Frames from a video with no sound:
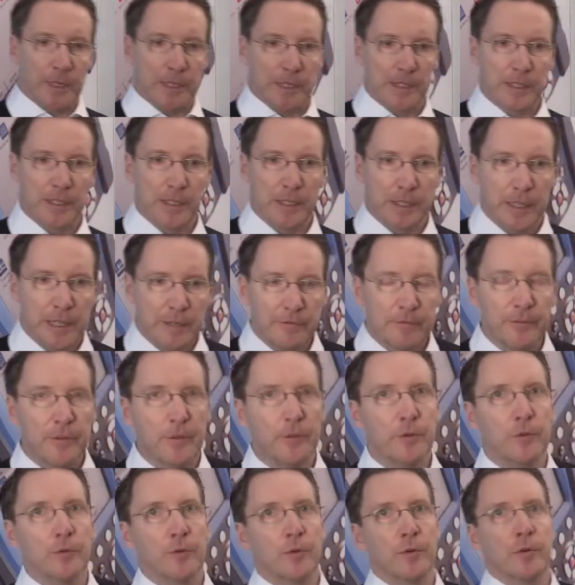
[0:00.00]
is, if
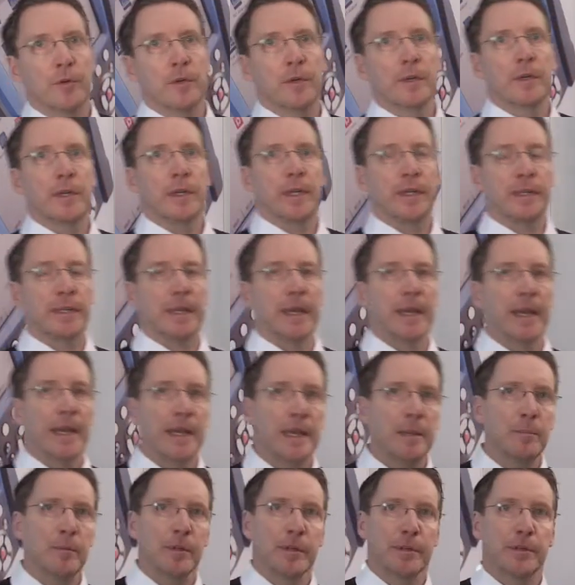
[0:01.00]
you
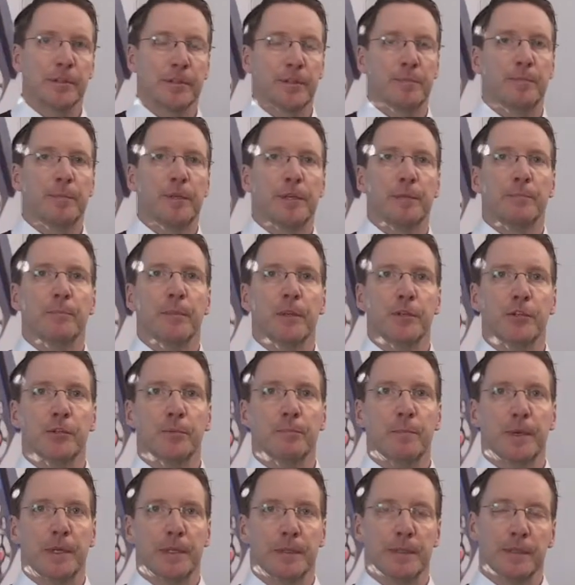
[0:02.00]
enable the speed
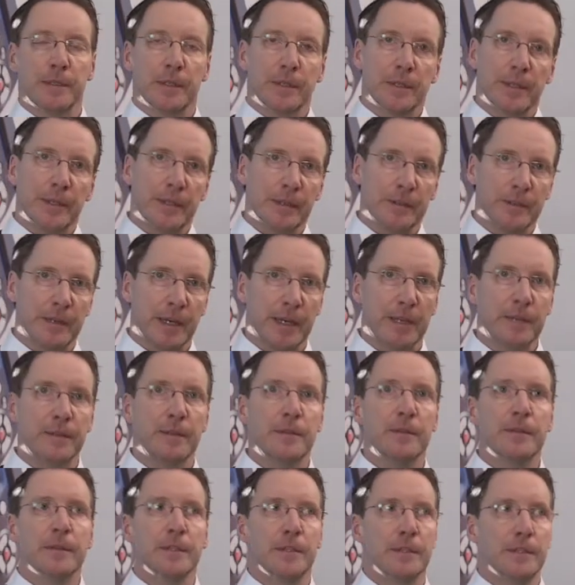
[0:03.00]
measurement,
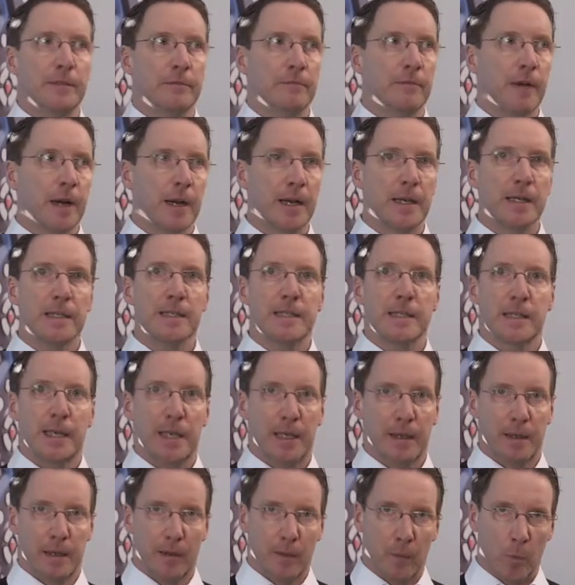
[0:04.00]
then the device
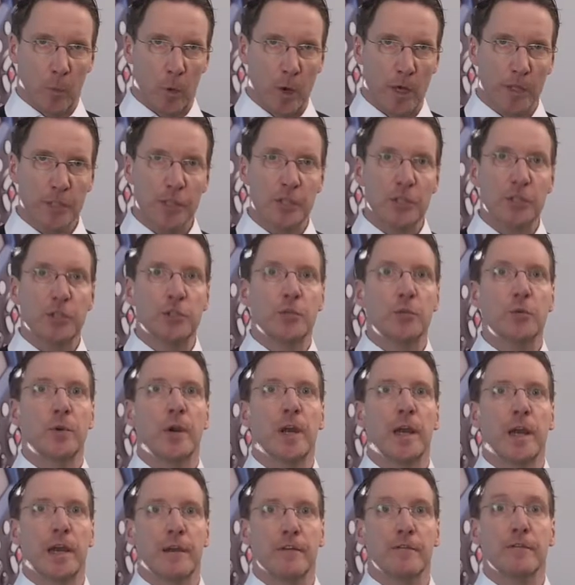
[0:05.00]
wants to
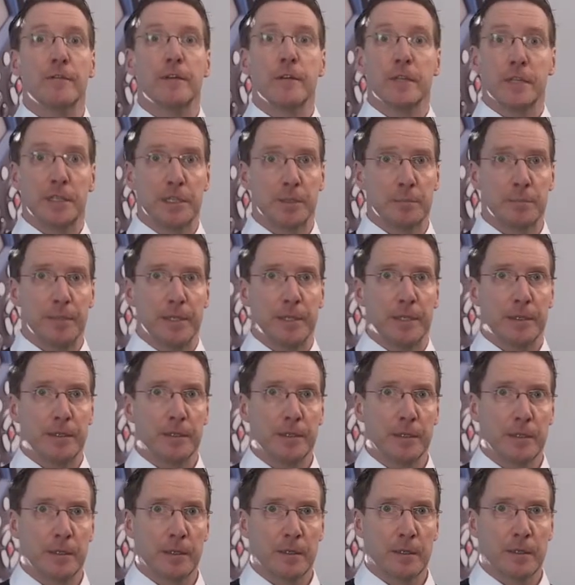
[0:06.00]
have a
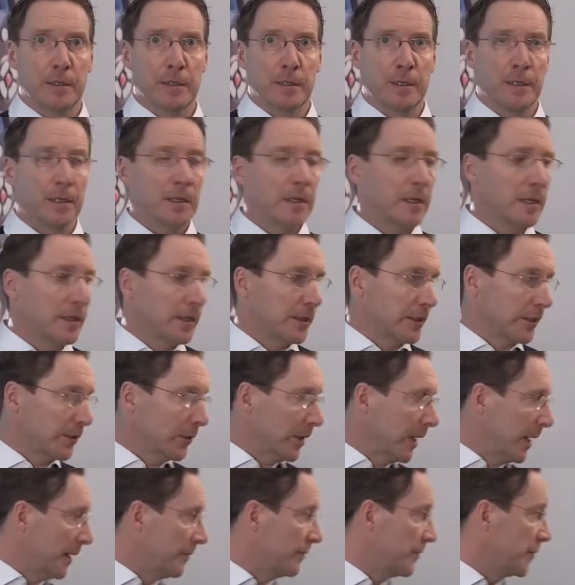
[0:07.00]
speed. You
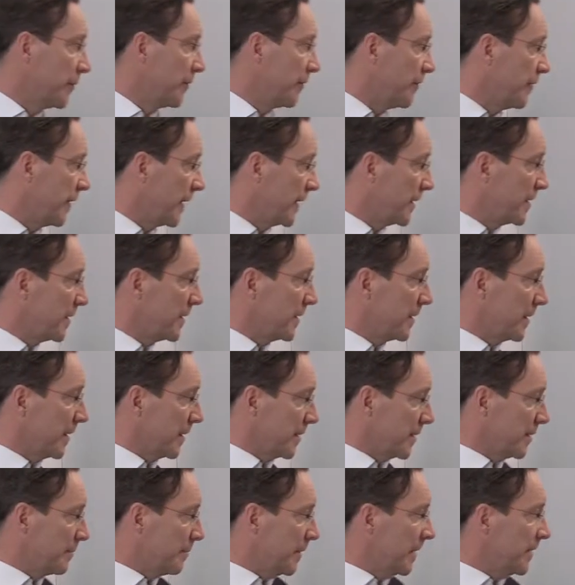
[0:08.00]
have to fix
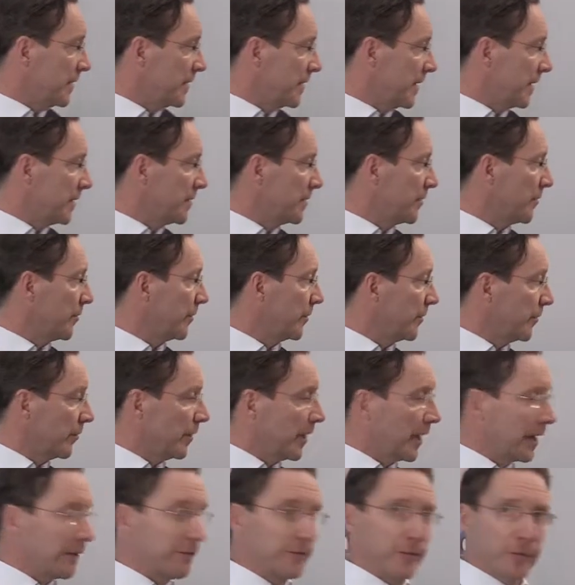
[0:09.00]
a speed sensor, you
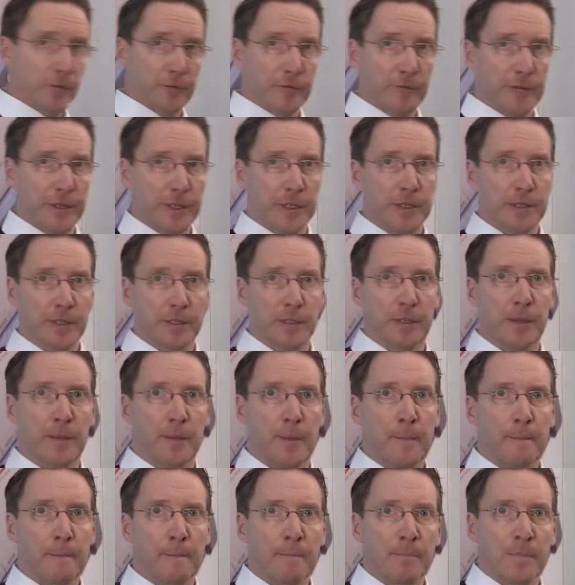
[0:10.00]
have to fix
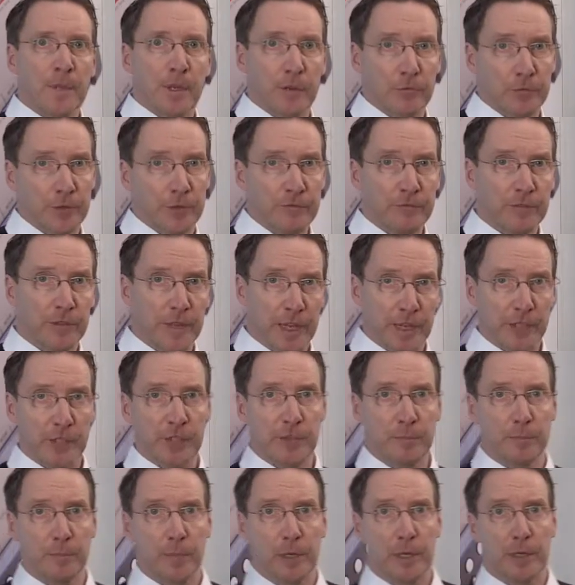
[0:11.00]
a
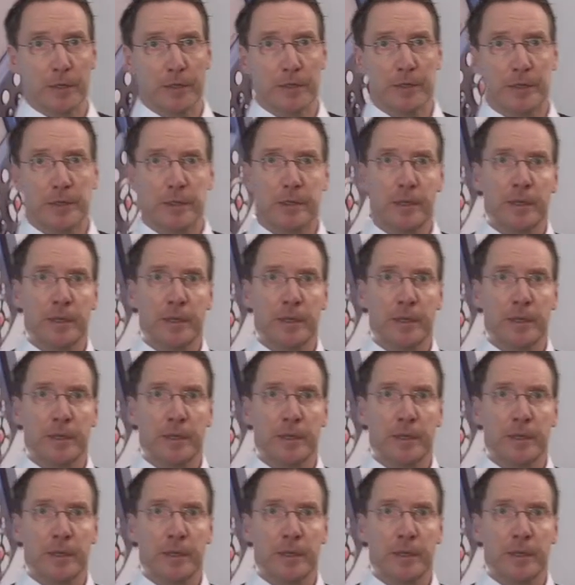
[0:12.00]
reflection mark.